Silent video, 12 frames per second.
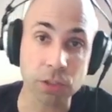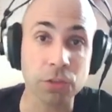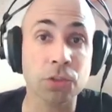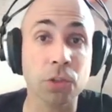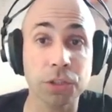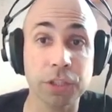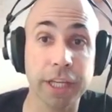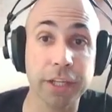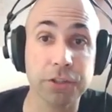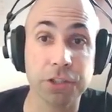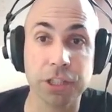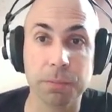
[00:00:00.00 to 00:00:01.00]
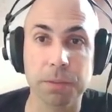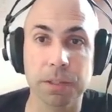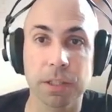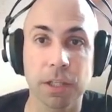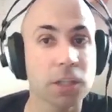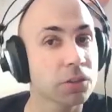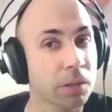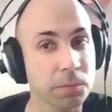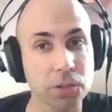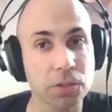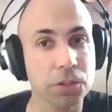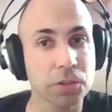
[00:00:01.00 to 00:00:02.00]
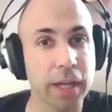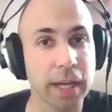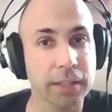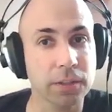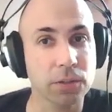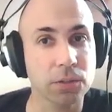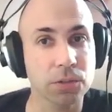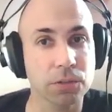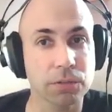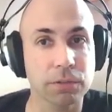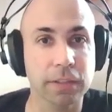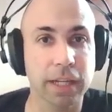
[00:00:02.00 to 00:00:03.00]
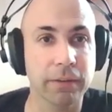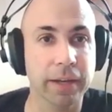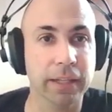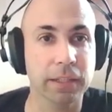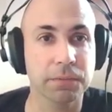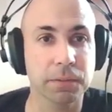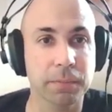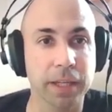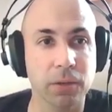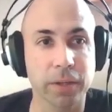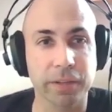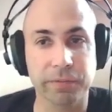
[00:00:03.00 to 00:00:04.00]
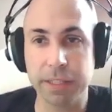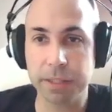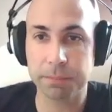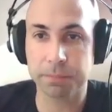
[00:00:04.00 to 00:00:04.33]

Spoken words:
So container ship. I'm just going to add those directly from EchoInvent.